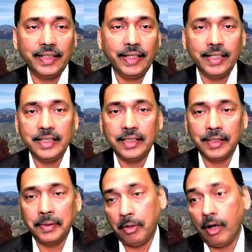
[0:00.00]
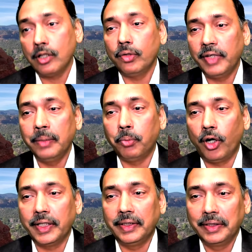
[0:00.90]
is also very
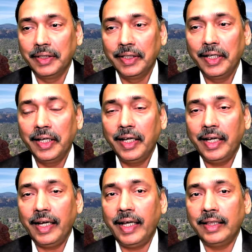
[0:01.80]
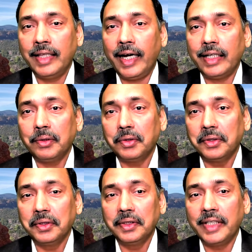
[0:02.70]
important, and
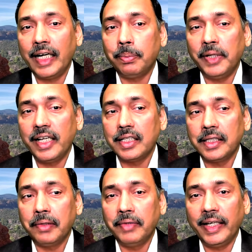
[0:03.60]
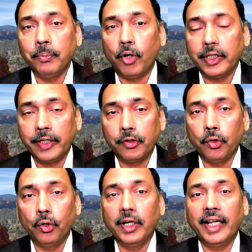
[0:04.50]
that plays a very important
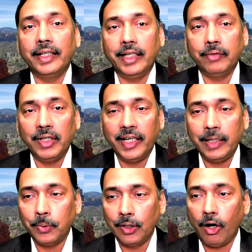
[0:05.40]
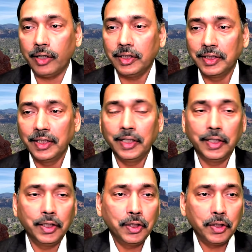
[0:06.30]
role, and it will help a lot
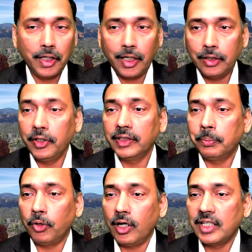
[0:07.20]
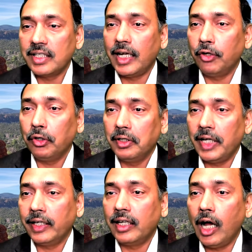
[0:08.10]
during the process,
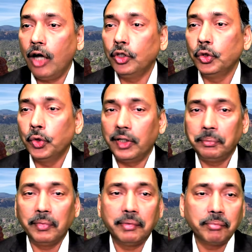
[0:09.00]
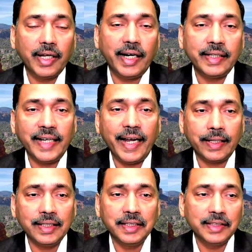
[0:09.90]
like how you
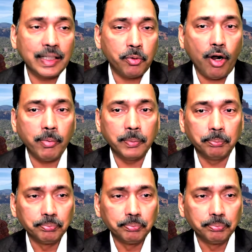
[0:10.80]
attack that problem.